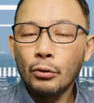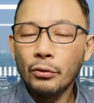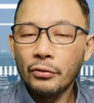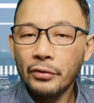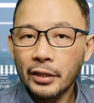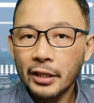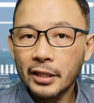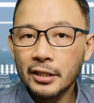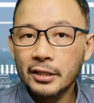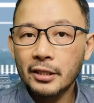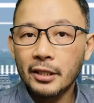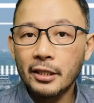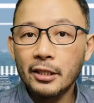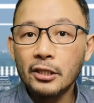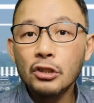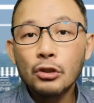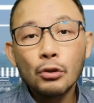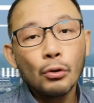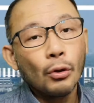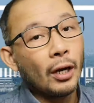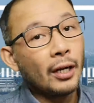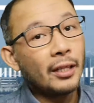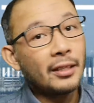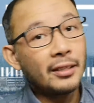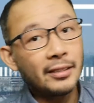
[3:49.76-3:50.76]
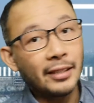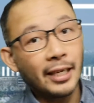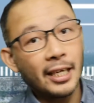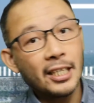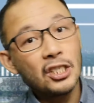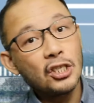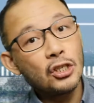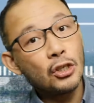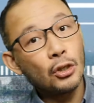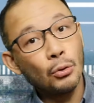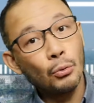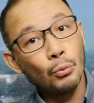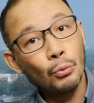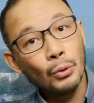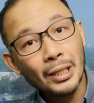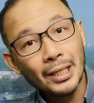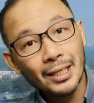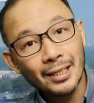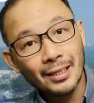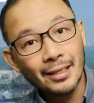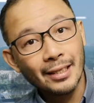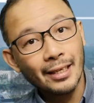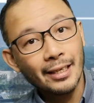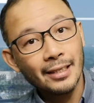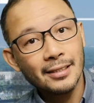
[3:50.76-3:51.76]
this is to address your
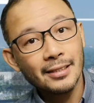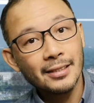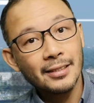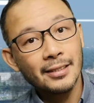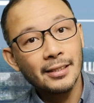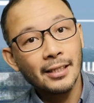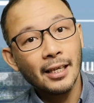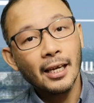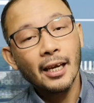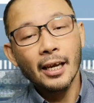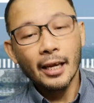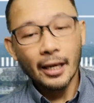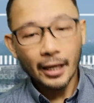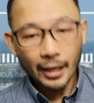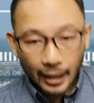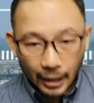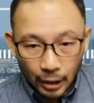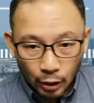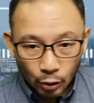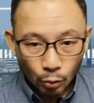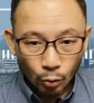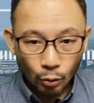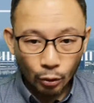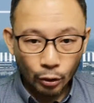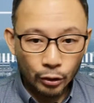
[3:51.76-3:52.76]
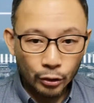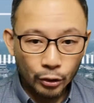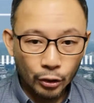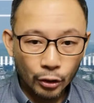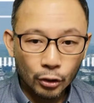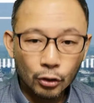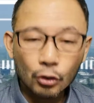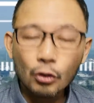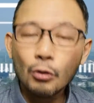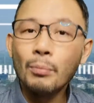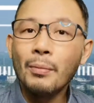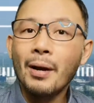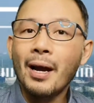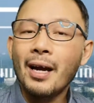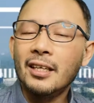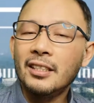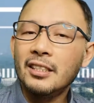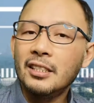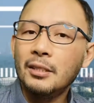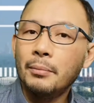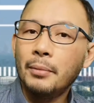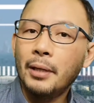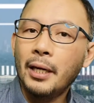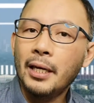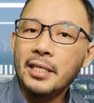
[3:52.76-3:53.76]
weakness in order to
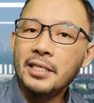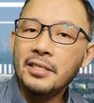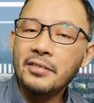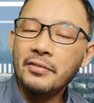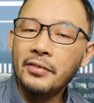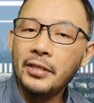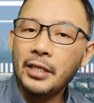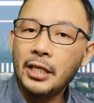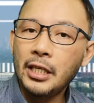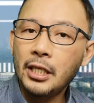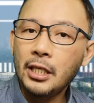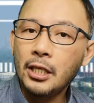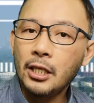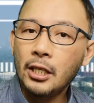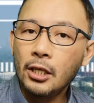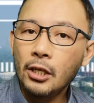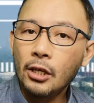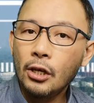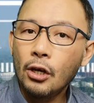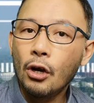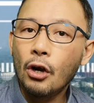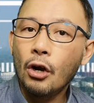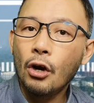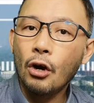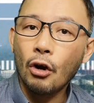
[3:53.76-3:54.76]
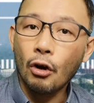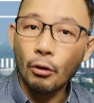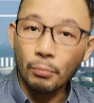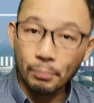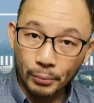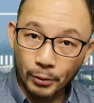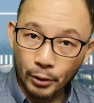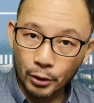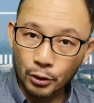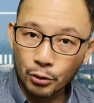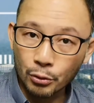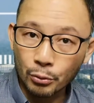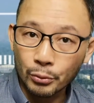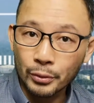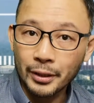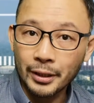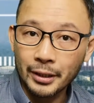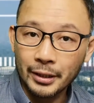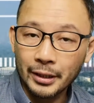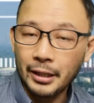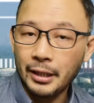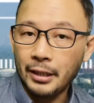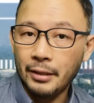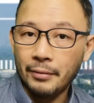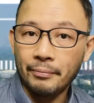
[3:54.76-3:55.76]
maximize the
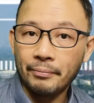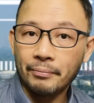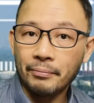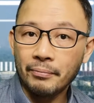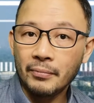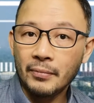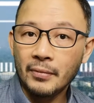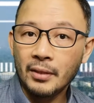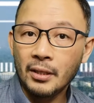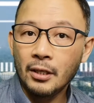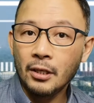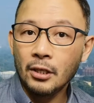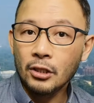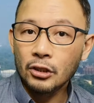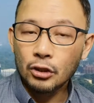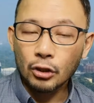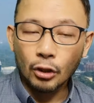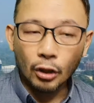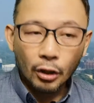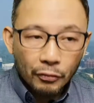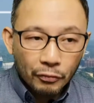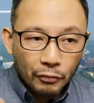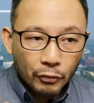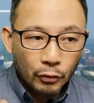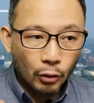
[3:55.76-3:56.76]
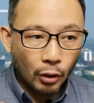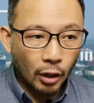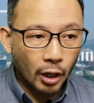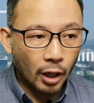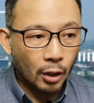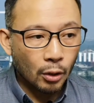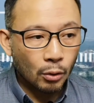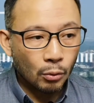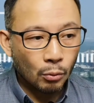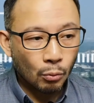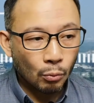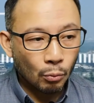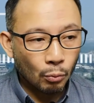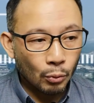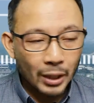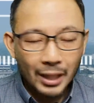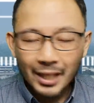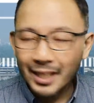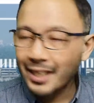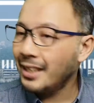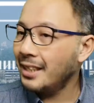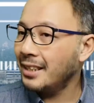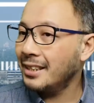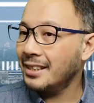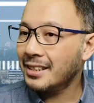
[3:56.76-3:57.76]
opportunity. So if you are
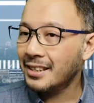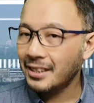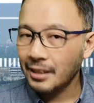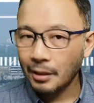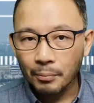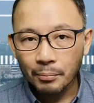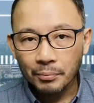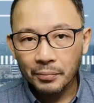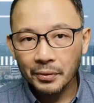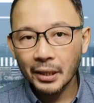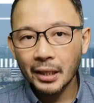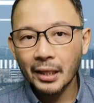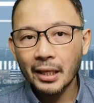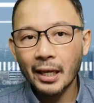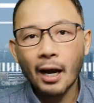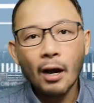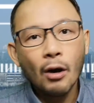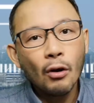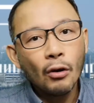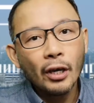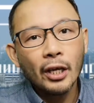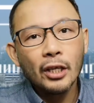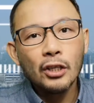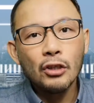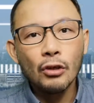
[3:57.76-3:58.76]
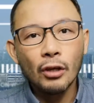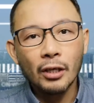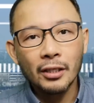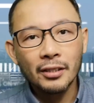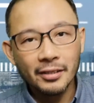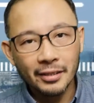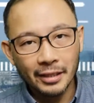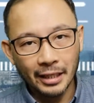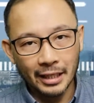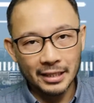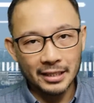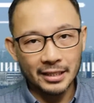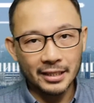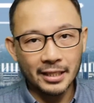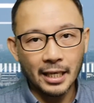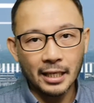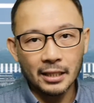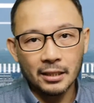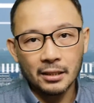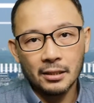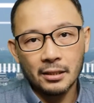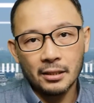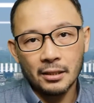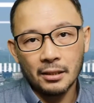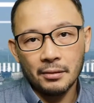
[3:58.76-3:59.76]
weak in something, how can you address
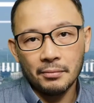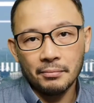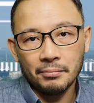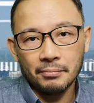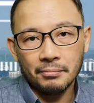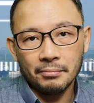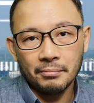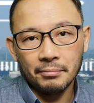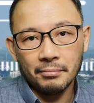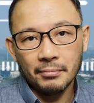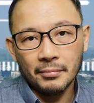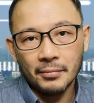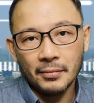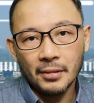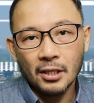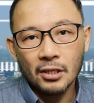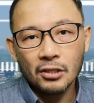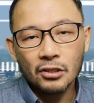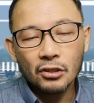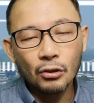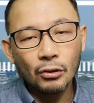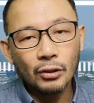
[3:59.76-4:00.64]
that? So